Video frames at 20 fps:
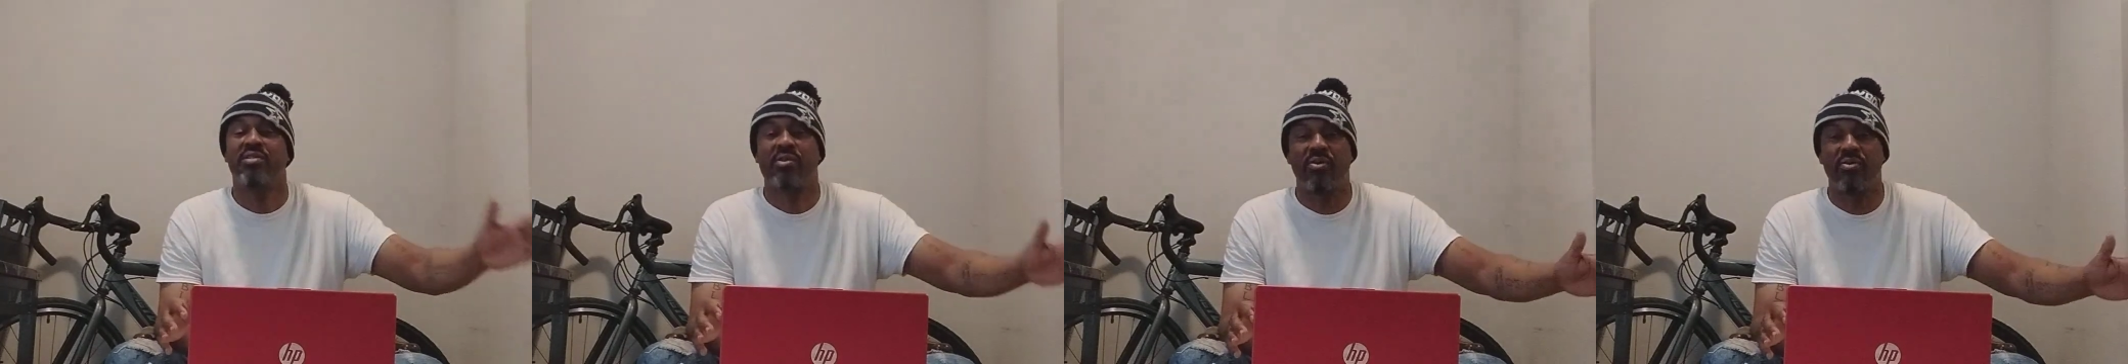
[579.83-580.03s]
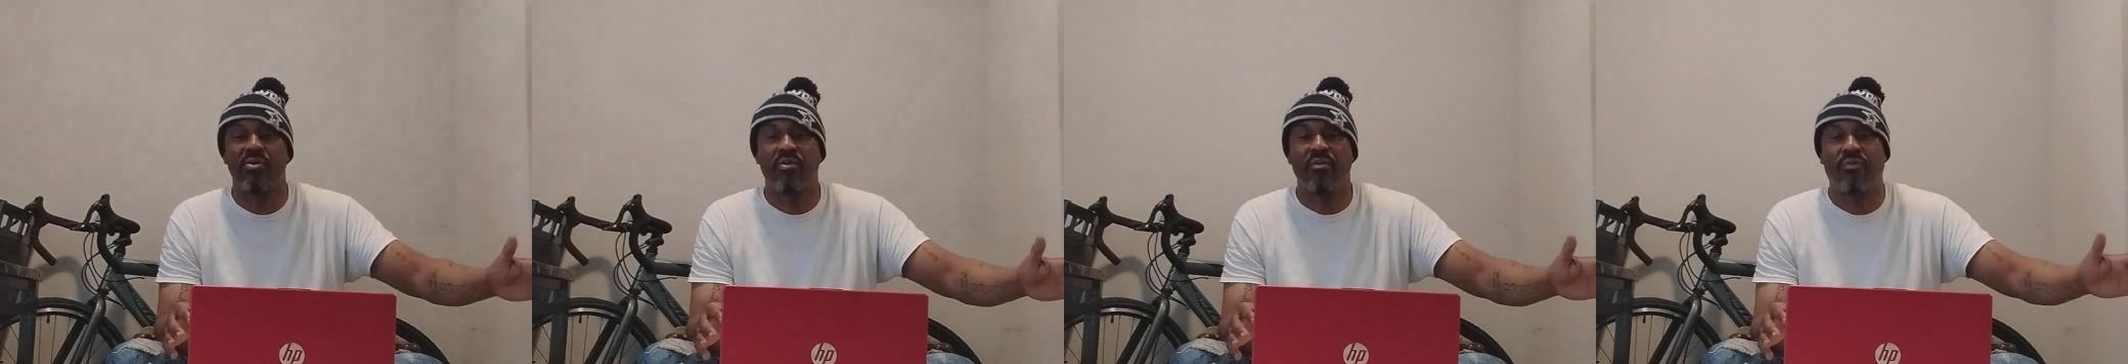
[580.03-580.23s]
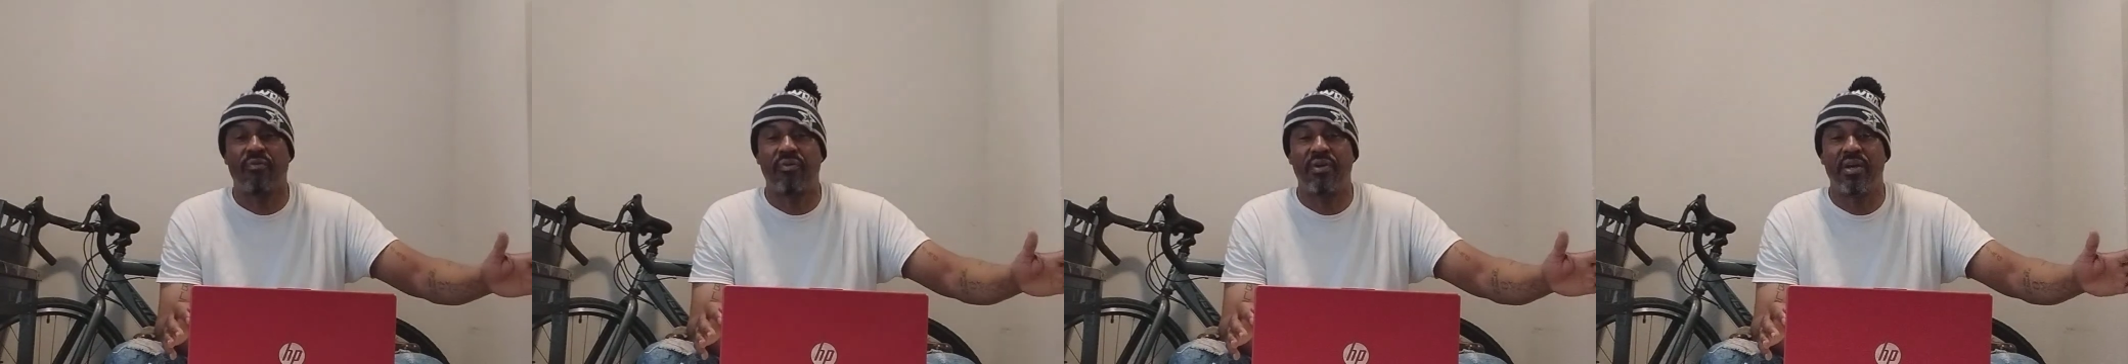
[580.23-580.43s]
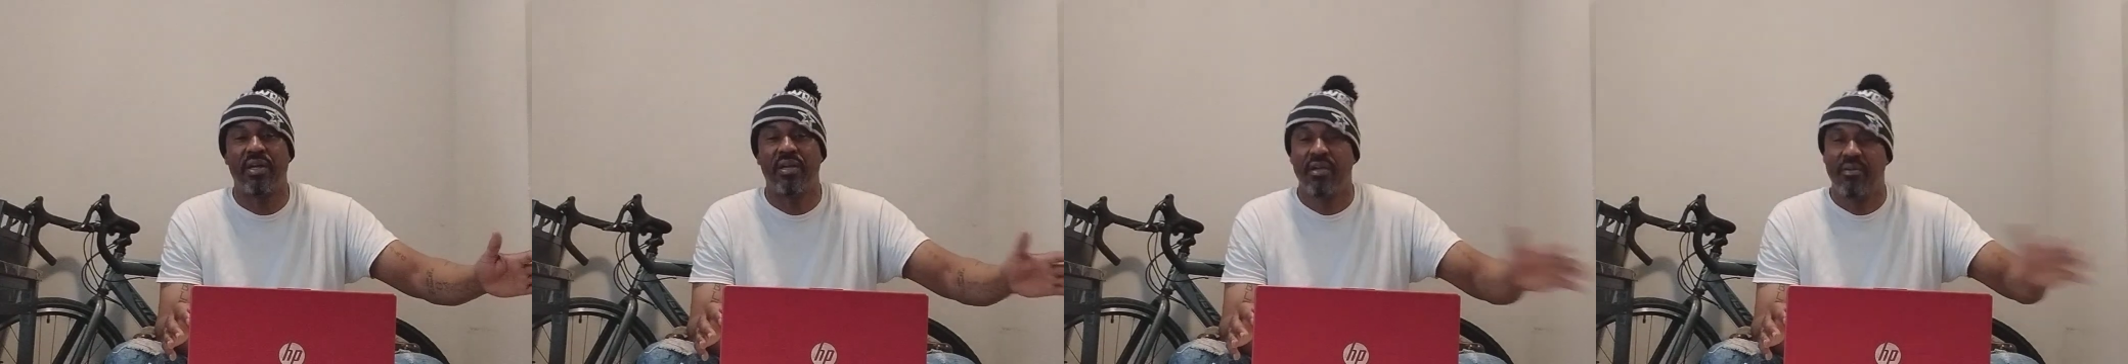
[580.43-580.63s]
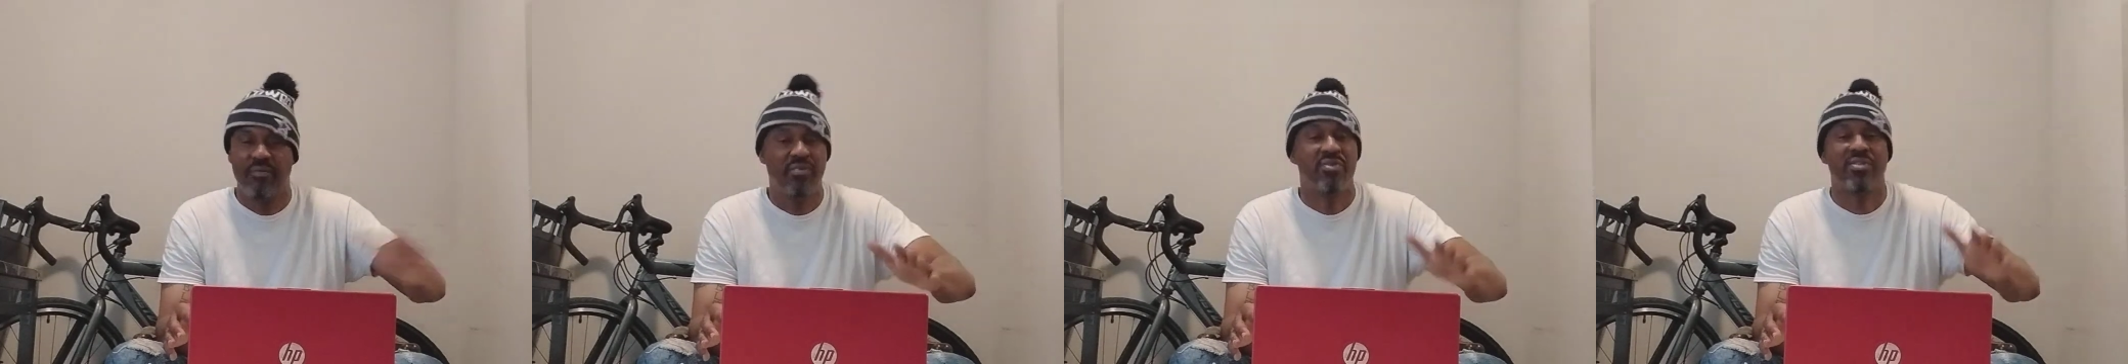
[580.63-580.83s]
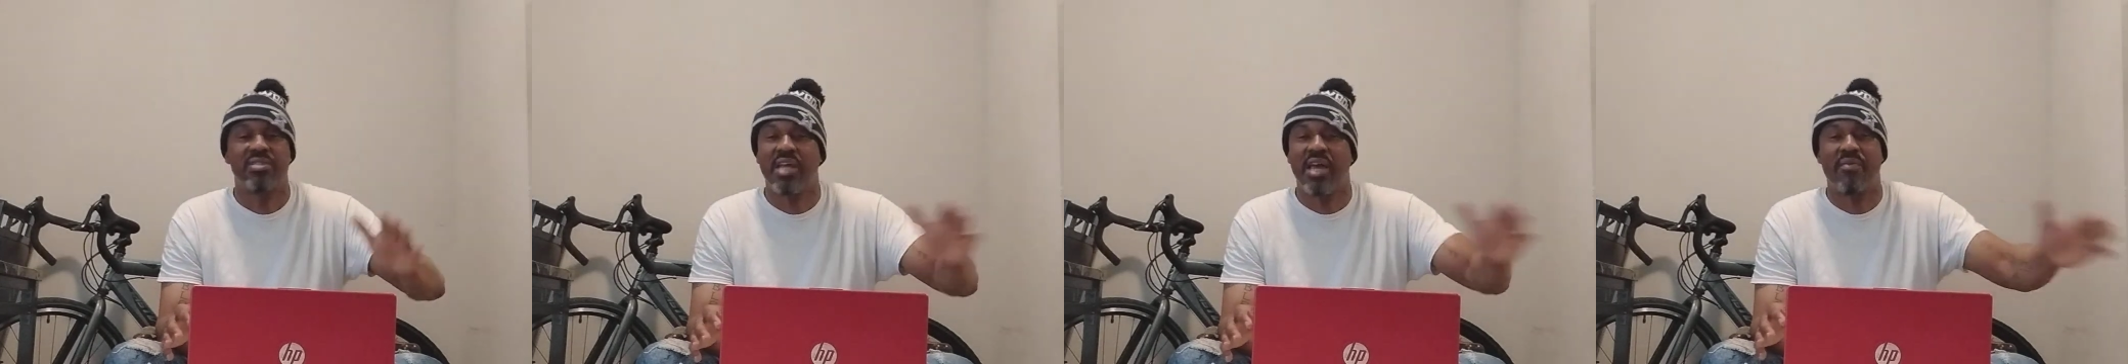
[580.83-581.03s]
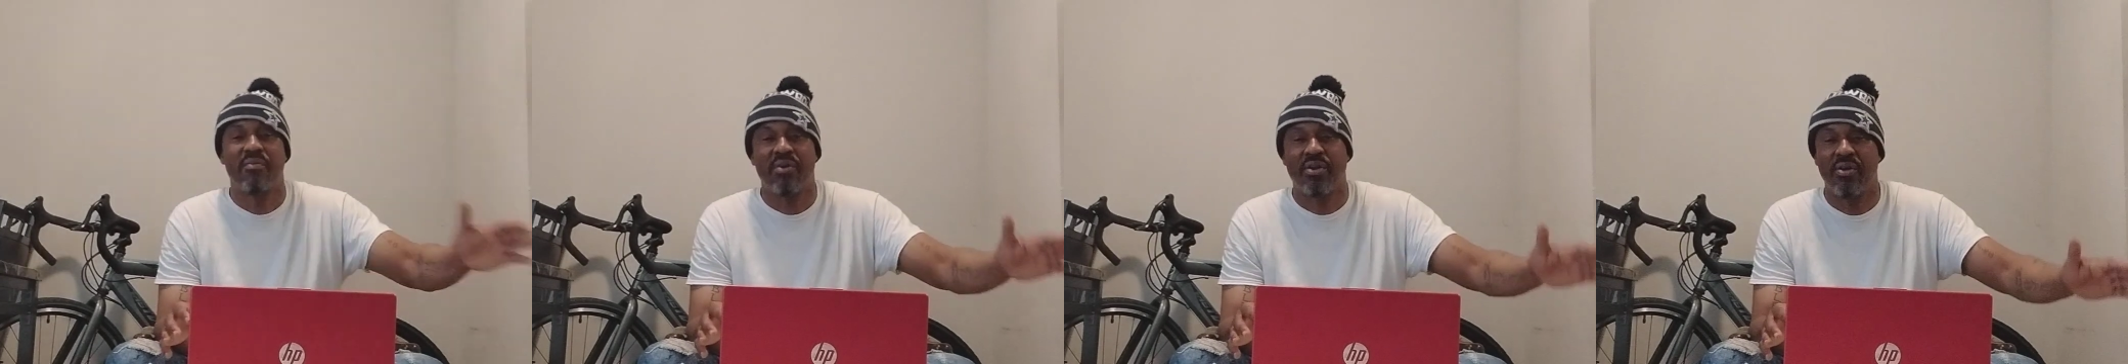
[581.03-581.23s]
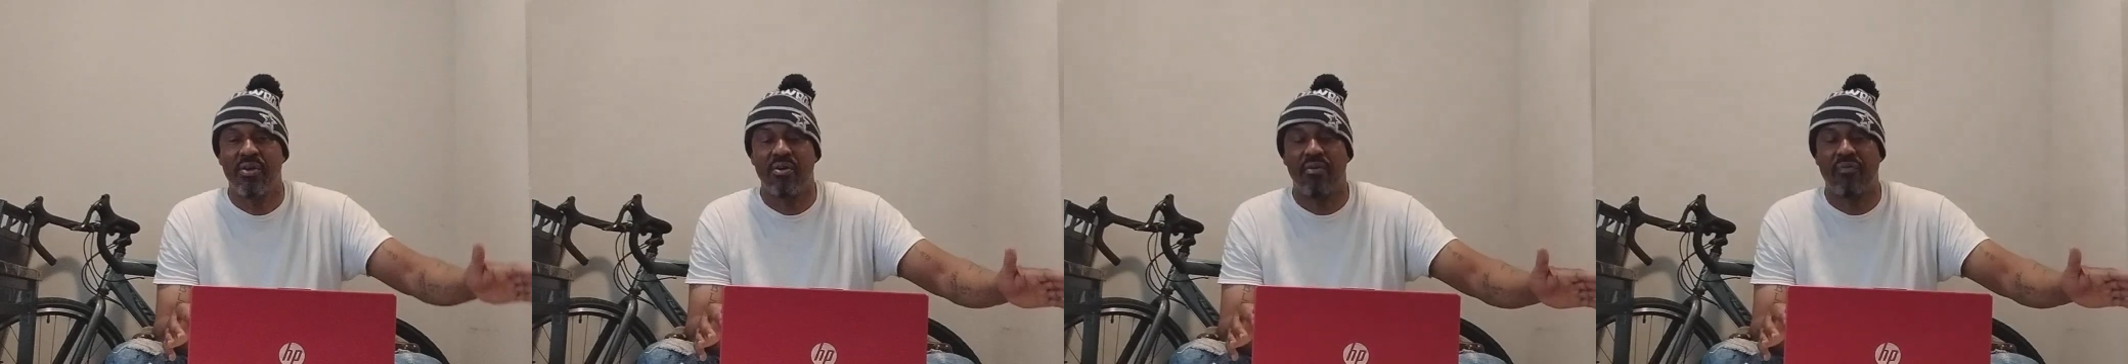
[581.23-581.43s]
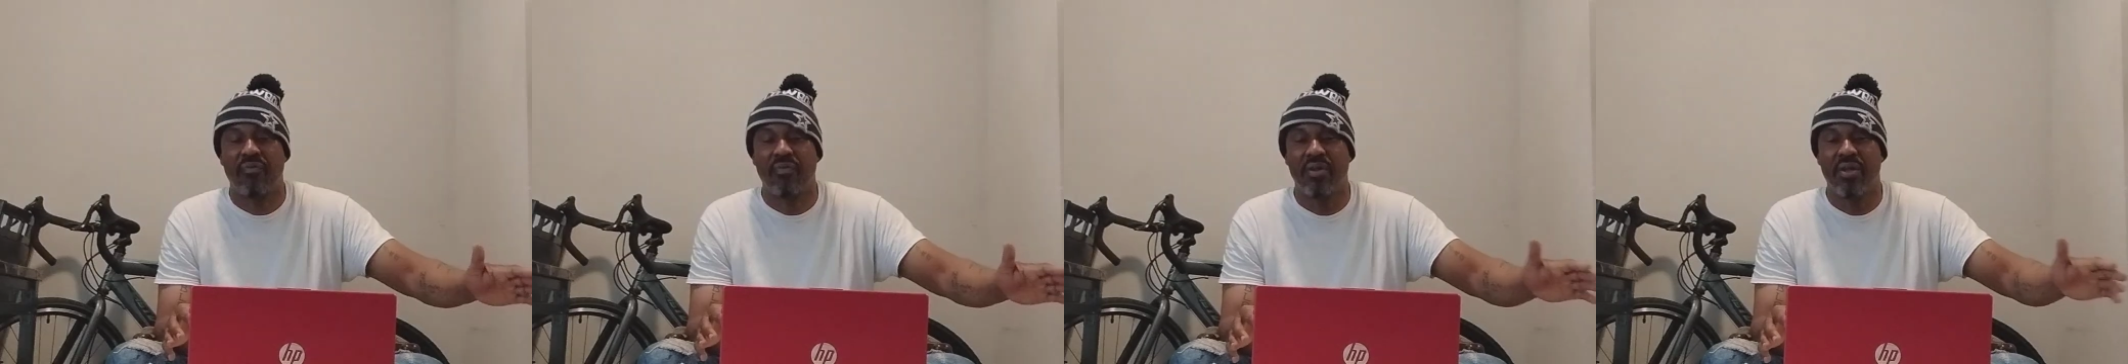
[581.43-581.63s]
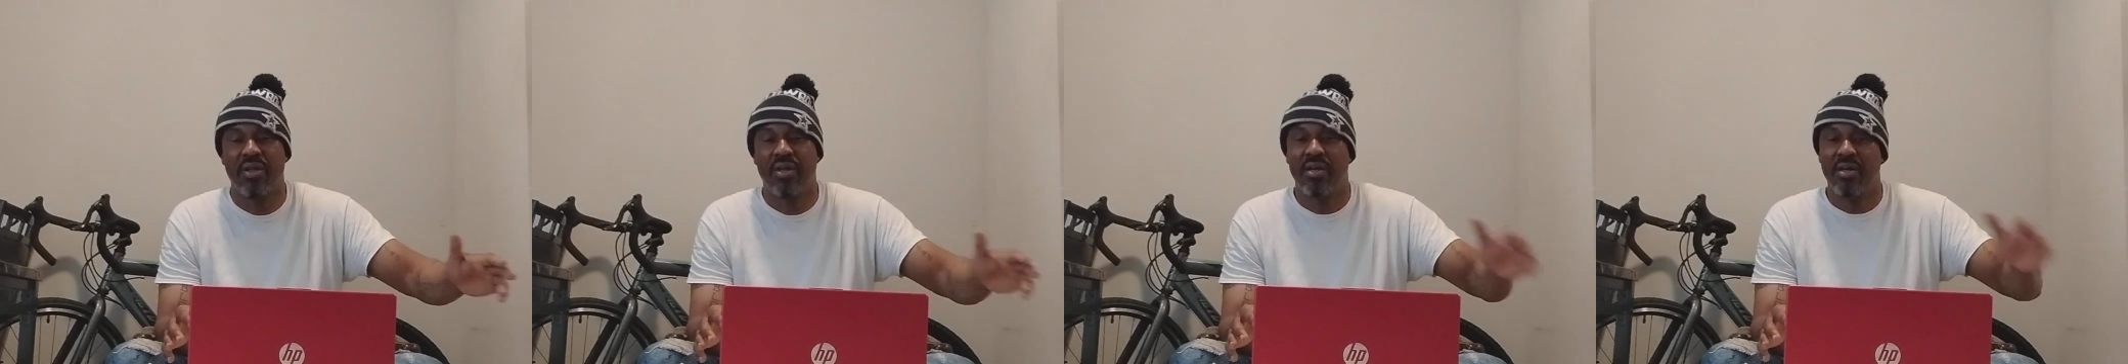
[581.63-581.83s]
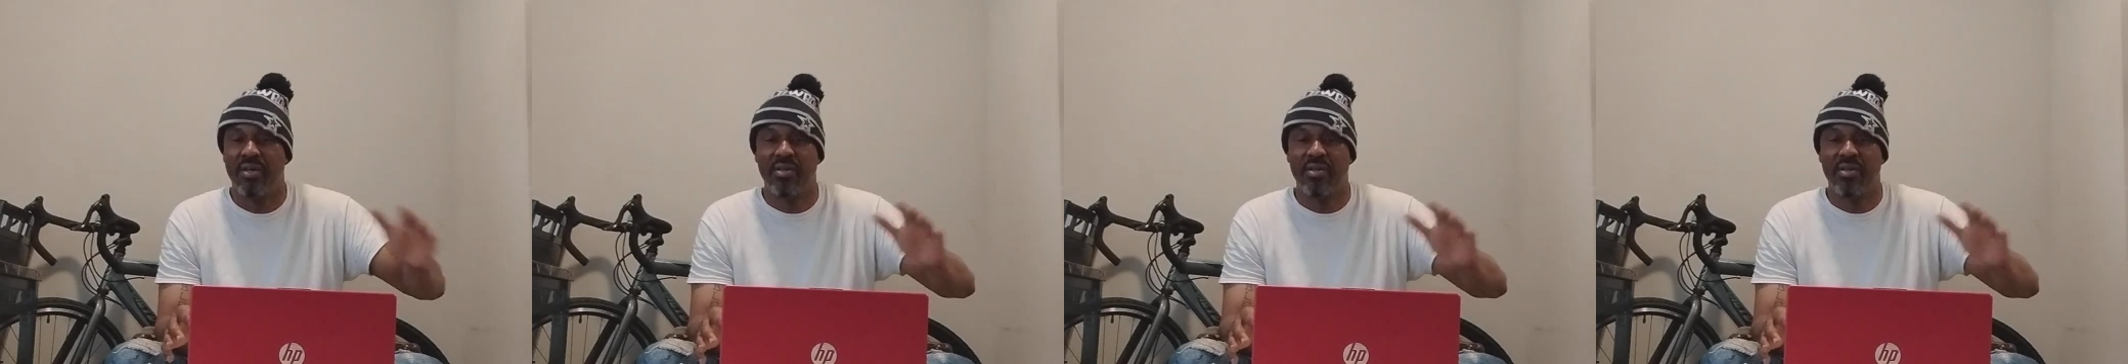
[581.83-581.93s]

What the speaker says: girlfriend, if you just have a girlfriend,